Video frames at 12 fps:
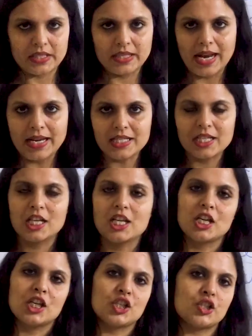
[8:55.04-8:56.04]
right?
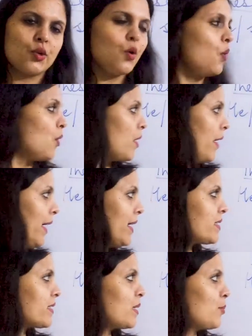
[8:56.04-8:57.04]
So it
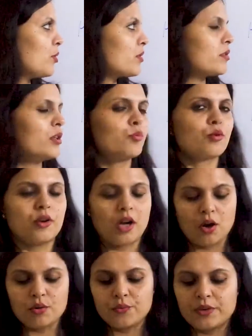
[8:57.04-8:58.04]
is a personal
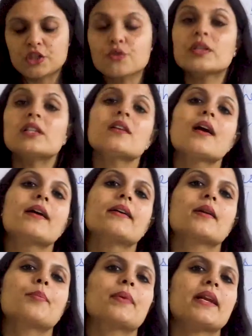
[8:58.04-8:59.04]
pronoun which will
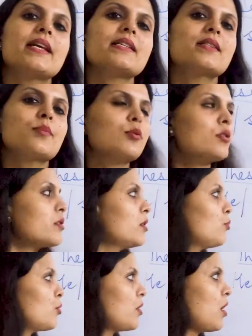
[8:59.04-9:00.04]
replace the personal
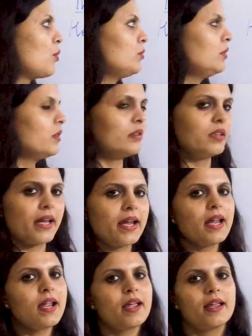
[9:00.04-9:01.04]
pronoun
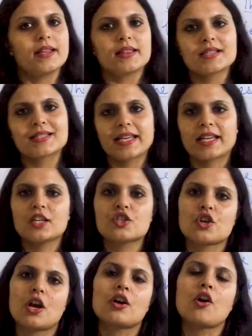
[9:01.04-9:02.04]
they in the second
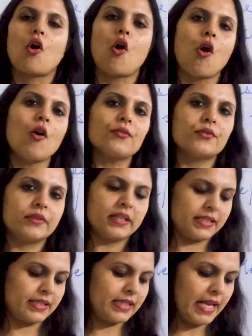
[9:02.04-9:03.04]
chunk of
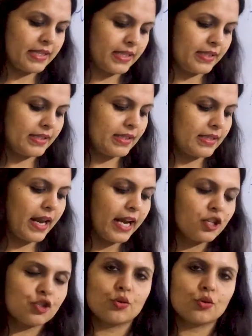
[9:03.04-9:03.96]
this sentence, right?